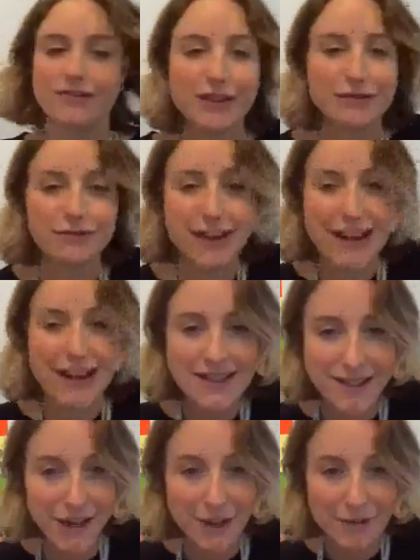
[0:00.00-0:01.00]
the red
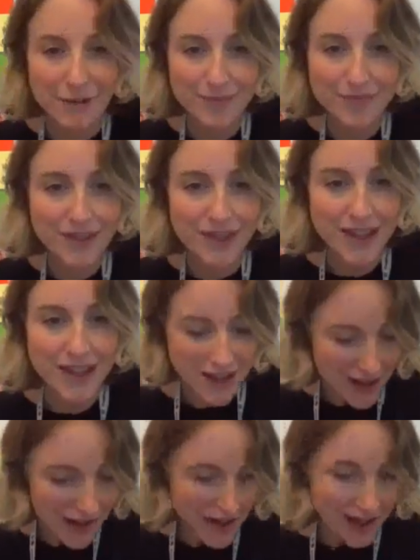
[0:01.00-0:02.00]
zone.
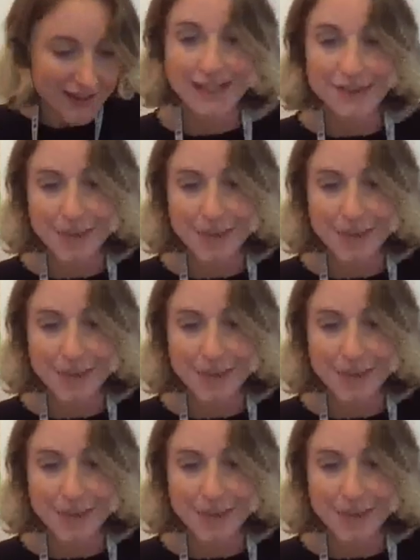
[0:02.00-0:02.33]
And this